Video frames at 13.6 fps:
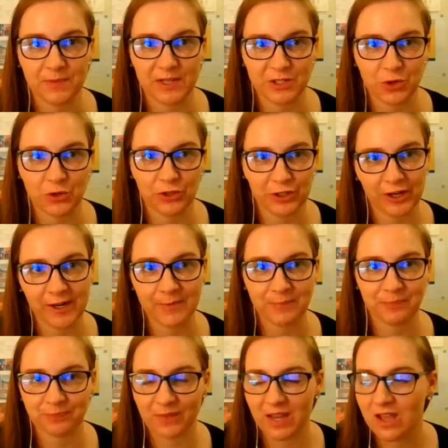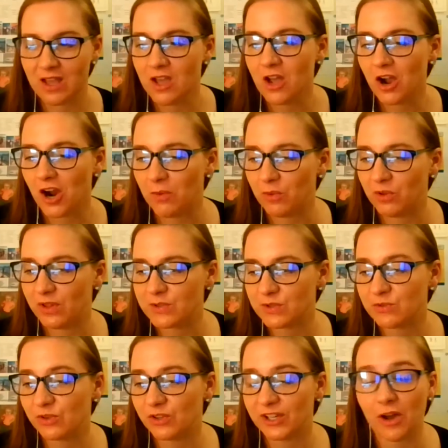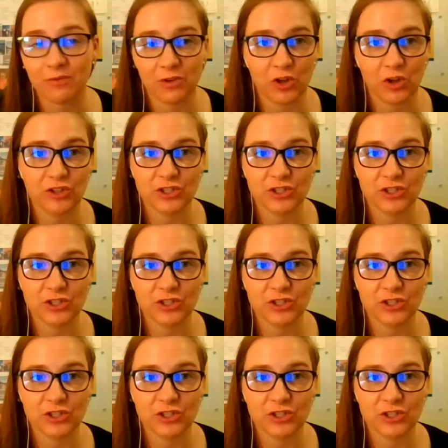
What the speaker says: I totally agree. All right, well, this was really helpful.